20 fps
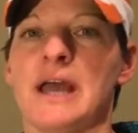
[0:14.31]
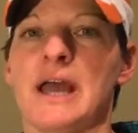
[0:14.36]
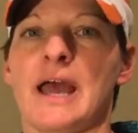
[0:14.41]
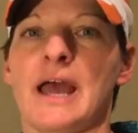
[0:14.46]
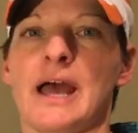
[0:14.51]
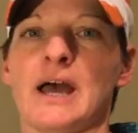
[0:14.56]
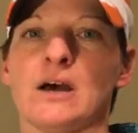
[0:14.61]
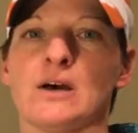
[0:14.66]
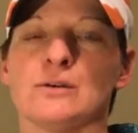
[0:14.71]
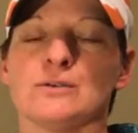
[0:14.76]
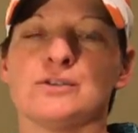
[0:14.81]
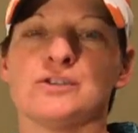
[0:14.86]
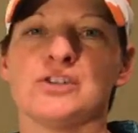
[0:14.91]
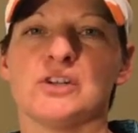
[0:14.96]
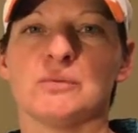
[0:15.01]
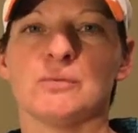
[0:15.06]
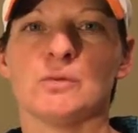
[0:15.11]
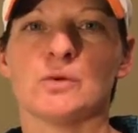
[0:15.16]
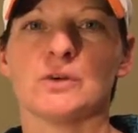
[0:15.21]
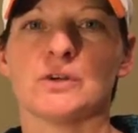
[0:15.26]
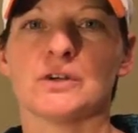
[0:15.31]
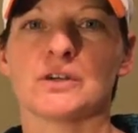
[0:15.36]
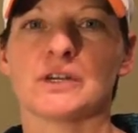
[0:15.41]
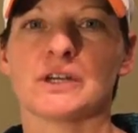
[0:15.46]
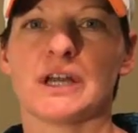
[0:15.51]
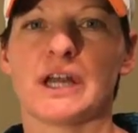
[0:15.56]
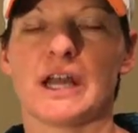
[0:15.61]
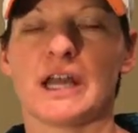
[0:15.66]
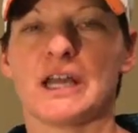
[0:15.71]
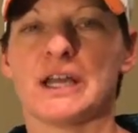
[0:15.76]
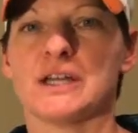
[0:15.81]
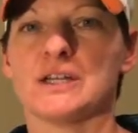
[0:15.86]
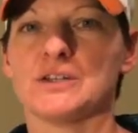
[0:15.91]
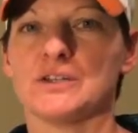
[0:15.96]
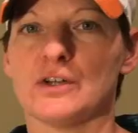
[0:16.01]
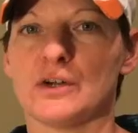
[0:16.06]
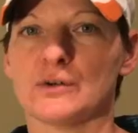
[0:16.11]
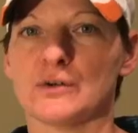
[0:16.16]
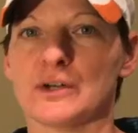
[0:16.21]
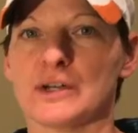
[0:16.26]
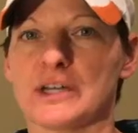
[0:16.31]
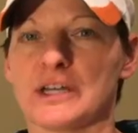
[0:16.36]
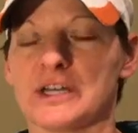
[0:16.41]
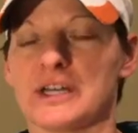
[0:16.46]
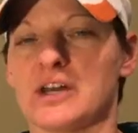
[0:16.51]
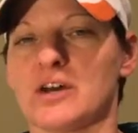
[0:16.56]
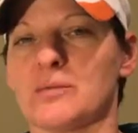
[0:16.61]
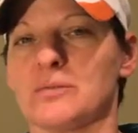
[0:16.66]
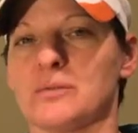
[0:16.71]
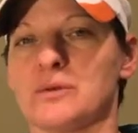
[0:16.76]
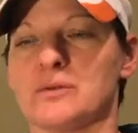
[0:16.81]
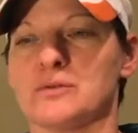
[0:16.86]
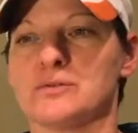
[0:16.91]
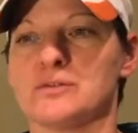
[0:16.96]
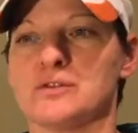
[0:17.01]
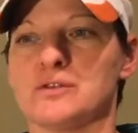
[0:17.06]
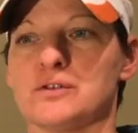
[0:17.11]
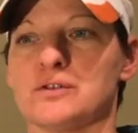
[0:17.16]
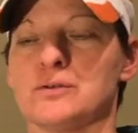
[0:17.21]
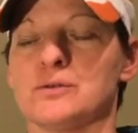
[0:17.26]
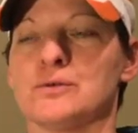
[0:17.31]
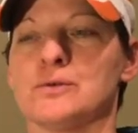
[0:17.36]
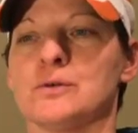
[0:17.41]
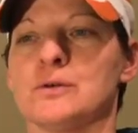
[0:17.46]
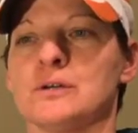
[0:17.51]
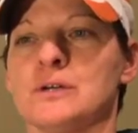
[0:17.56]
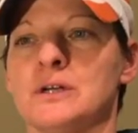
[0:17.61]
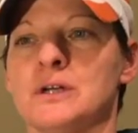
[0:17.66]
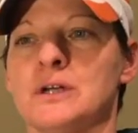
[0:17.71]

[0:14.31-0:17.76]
how gym work and yoga can help you to